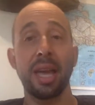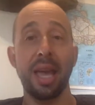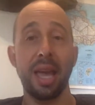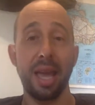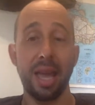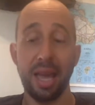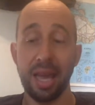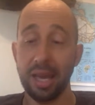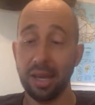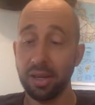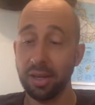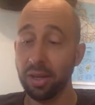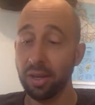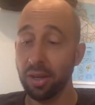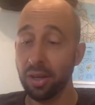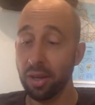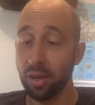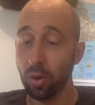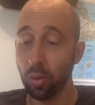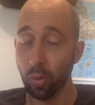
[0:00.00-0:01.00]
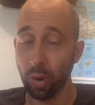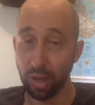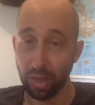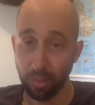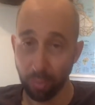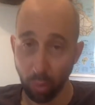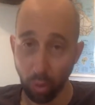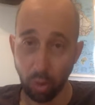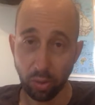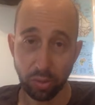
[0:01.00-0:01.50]
and with
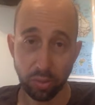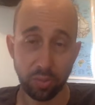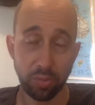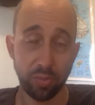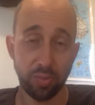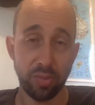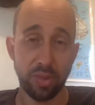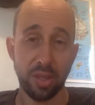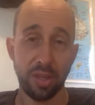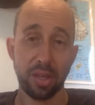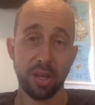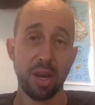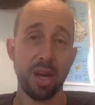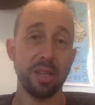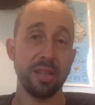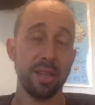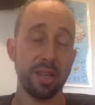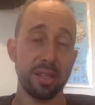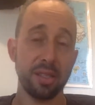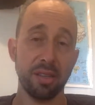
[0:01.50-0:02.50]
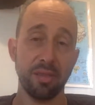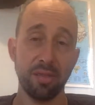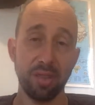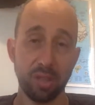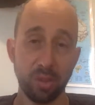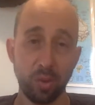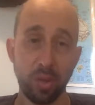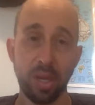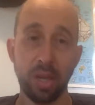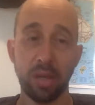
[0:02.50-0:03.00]
Morton in the context of
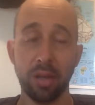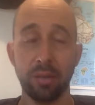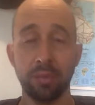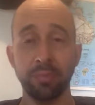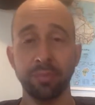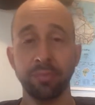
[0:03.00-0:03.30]
this week's